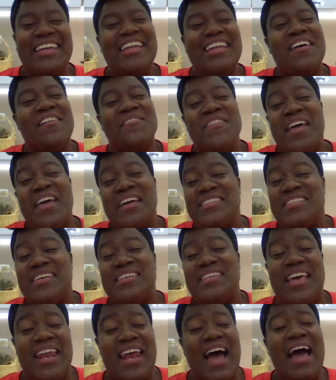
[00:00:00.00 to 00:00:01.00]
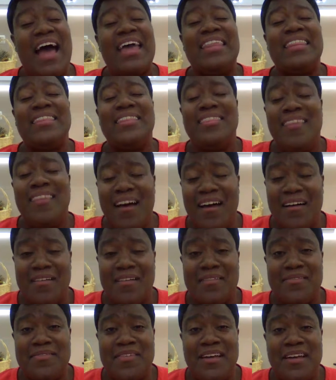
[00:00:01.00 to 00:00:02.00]
Now, as I said, I
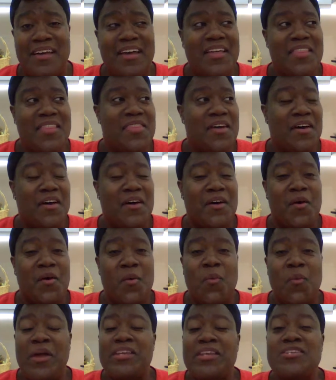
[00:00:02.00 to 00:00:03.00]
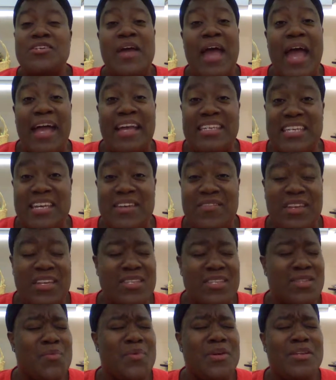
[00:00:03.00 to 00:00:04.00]
love the winter
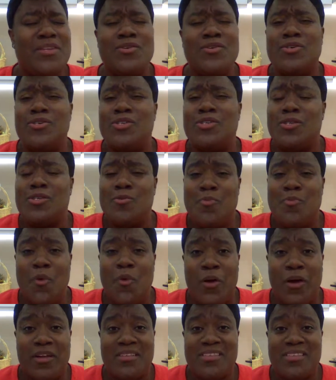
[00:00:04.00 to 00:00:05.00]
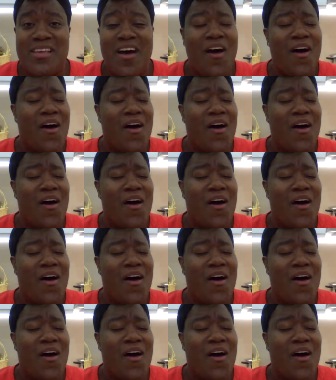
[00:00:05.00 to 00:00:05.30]
activities, the winter sports,